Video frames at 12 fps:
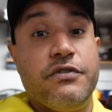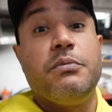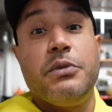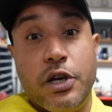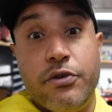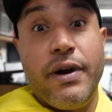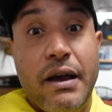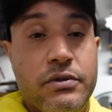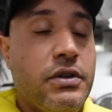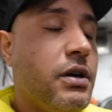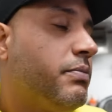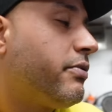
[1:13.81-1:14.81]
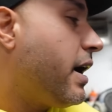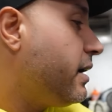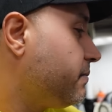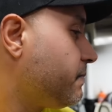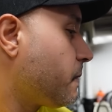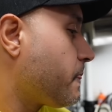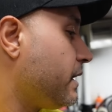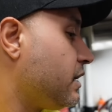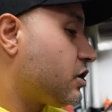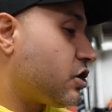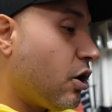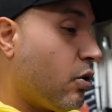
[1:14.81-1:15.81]
from the ground up, right?
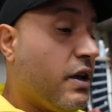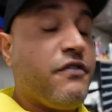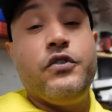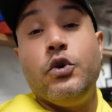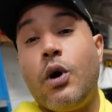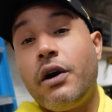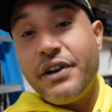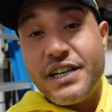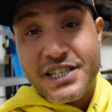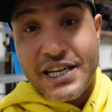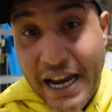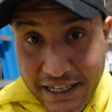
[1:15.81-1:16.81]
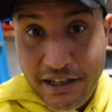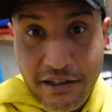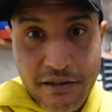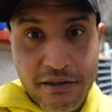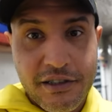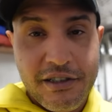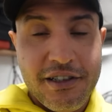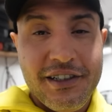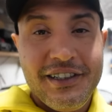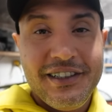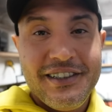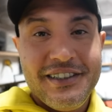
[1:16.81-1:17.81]
So if you are excited,
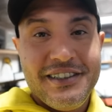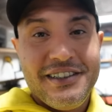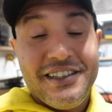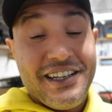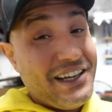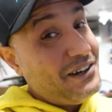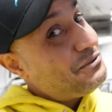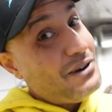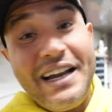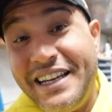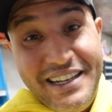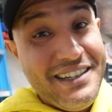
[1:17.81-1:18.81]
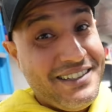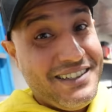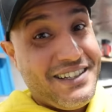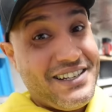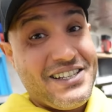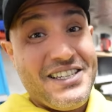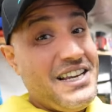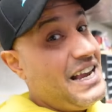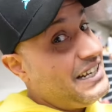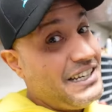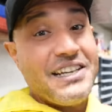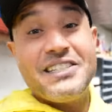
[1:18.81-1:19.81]
get ready, because the
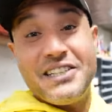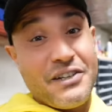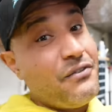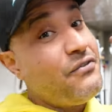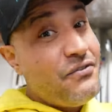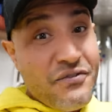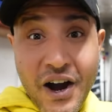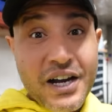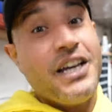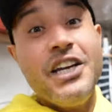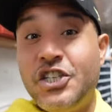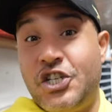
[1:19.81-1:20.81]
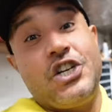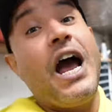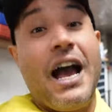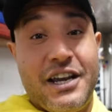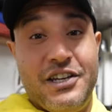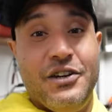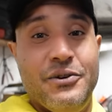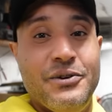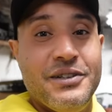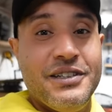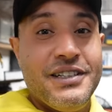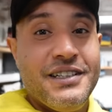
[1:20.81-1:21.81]
ending is going to fucking shock you.
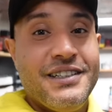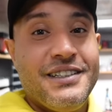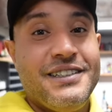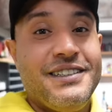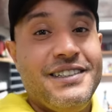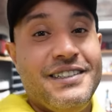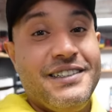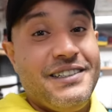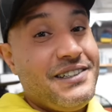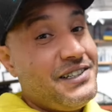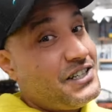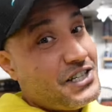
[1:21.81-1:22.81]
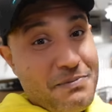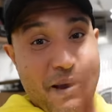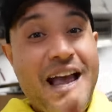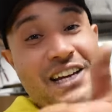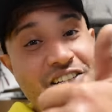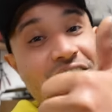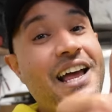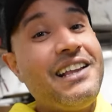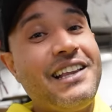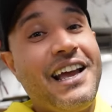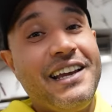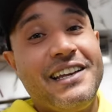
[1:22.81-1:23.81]
Smash
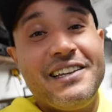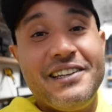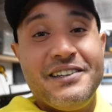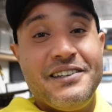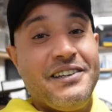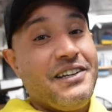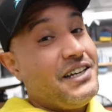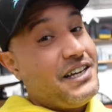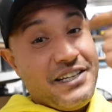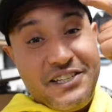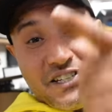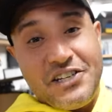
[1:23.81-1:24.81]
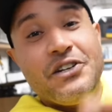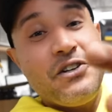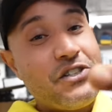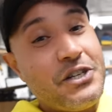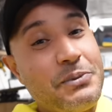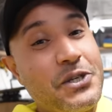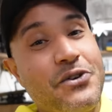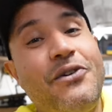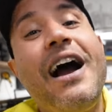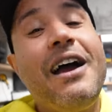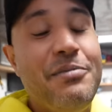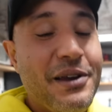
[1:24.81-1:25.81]
that like. Consider
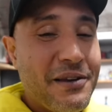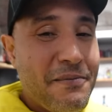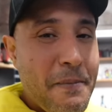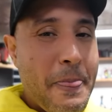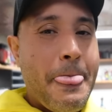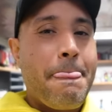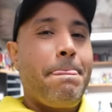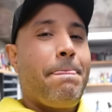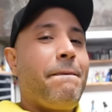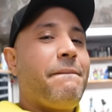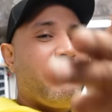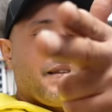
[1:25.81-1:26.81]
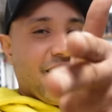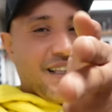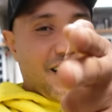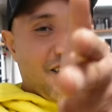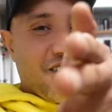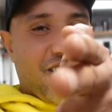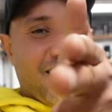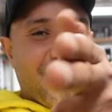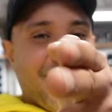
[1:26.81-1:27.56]
subscribing. Let's start